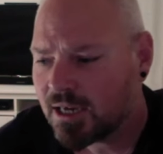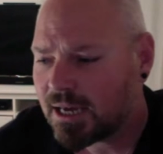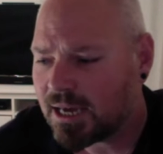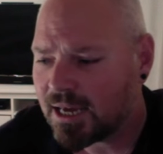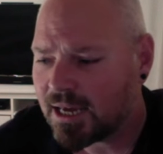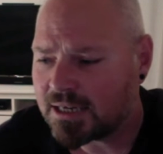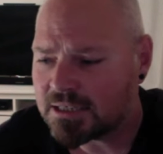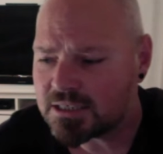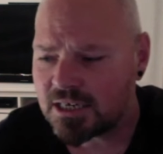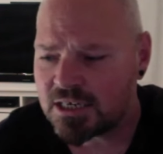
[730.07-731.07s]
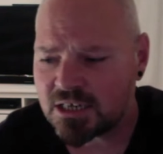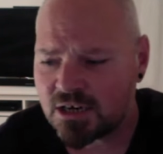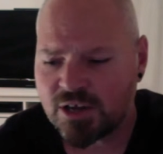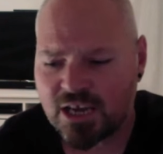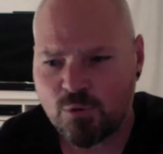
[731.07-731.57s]
And he said,
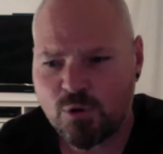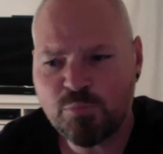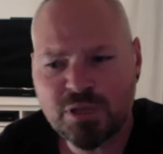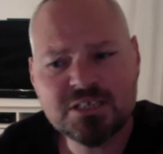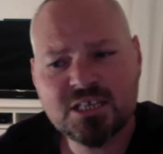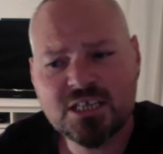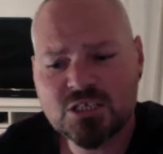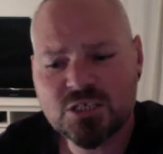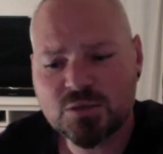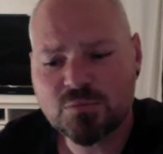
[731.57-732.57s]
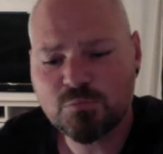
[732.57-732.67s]
"Okay, we're building this